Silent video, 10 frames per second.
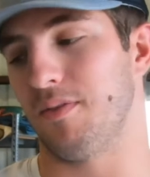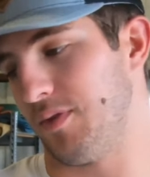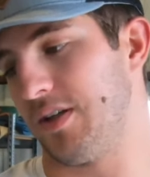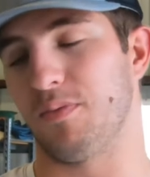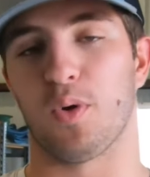
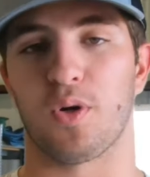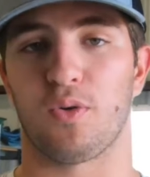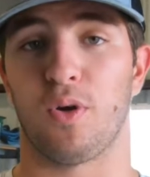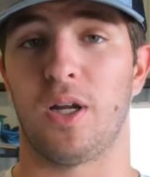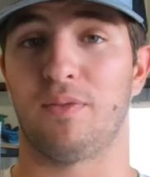They
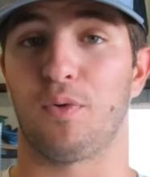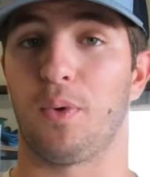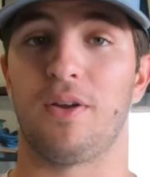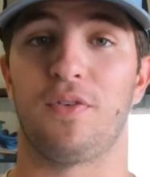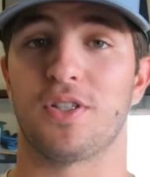work great for
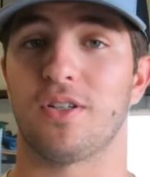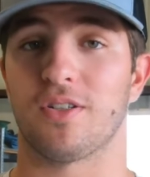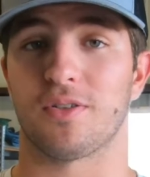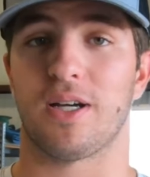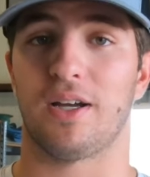wade fishing,
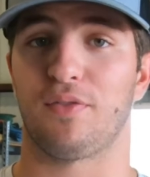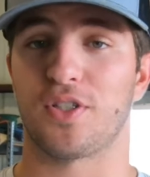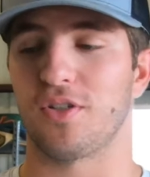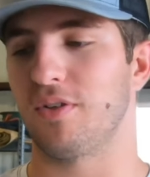also kayak fishing.